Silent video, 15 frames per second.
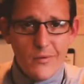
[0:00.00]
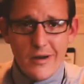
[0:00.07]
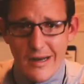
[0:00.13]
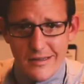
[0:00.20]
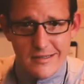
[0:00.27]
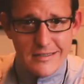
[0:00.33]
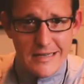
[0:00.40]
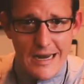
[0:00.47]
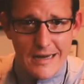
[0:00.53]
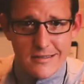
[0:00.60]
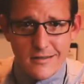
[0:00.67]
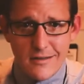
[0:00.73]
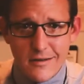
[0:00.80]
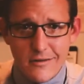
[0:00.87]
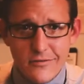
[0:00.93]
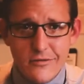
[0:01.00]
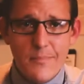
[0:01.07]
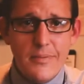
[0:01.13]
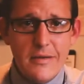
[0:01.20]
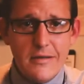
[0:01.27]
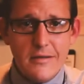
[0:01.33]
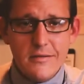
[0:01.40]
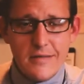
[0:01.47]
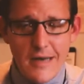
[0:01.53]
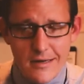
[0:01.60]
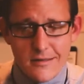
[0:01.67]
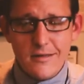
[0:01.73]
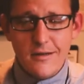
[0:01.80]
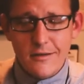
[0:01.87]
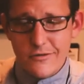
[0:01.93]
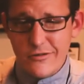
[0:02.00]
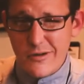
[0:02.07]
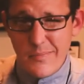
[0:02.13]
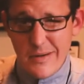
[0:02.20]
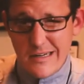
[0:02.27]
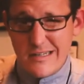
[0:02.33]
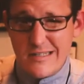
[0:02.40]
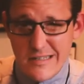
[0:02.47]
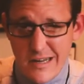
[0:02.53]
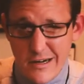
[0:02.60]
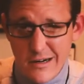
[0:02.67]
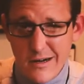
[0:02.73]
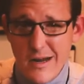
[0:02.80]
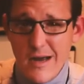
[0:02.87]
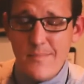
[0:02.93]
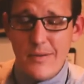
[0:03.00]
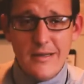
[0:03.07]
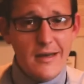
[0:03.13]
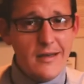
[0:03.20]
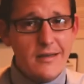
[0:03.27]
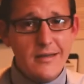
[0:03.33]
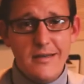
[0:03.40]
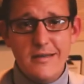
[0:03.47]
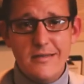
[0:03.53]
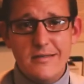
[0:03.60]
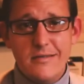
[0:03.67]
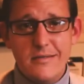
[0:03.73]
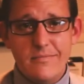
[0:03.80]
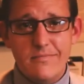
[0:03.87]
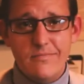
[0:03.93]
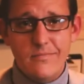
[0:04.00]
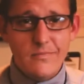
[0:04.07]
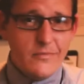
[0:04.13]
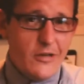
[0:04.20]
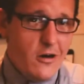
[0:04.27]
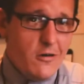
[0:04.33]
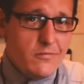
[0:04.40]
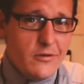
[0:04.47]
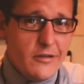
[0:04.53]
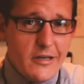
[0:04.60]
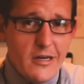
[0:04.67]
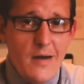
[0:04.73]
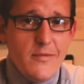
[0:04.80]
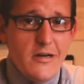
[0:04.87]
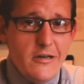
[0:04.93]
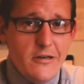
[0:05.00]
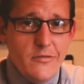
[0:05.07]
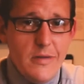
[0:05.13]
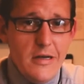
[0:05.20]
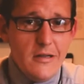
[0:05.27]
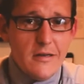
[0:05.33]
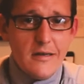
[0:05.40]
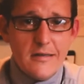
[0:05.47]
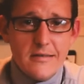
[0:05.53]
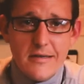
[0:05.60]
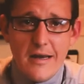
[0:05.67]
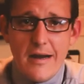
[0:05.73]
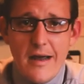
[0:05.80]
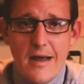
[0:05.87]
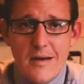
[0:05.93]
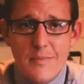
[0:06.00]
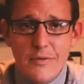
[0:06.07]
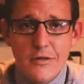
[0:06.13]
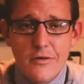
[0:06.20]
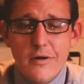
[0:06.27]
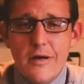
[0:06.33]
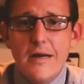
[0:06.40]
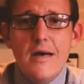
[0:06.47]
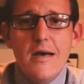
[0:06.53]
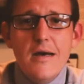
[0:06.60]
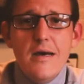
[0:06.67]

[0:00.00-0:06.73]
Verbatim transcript: We got the tax collector who's a big tax collector who's a big sinner, but like he's you know really coming in humility and saying, "Hey, I blew it."